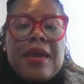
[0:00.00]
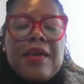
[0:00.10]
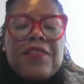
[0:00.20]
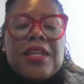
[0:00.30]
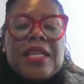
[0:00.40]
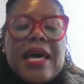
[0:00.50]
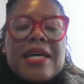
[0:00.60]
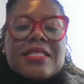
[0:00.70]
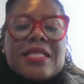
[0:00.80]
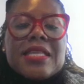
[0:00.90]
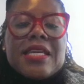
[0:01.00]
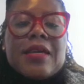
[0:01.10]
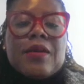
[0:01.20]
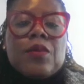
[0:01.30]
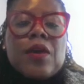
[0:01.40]
And then
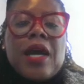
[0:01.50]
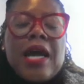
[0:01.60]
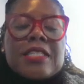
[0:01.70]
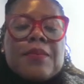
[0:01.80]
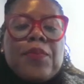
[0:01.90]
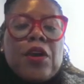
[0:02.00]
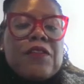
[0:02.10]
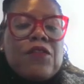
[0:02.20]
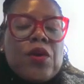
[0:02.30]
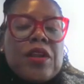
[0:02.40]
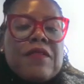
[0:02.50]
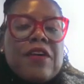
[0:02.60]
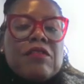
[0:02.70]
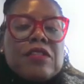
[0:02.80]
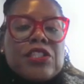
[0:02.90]
lastly, as a part of one of
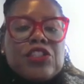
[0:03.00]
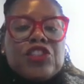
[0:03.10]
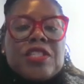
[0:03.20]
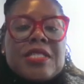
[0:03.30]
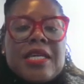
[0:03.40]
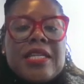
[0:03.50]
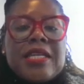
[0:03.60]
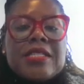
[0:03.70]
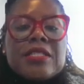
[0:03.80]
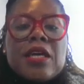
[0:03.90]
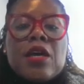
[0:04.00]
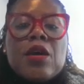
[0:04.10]
our research studies,